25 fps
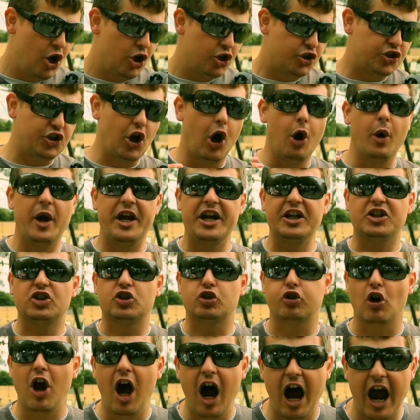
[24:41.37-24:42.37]
so he
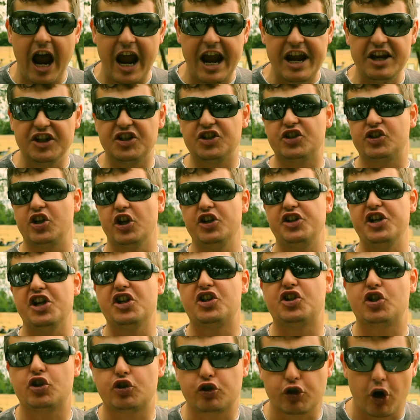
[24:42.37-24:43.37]
tries to
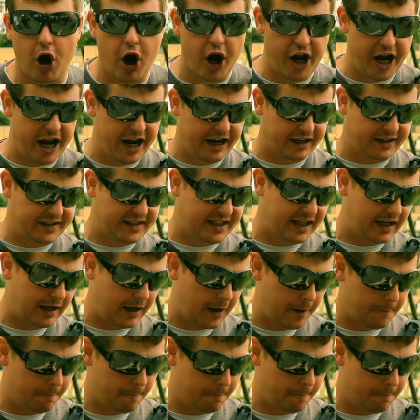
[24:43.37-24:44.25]
destroy it.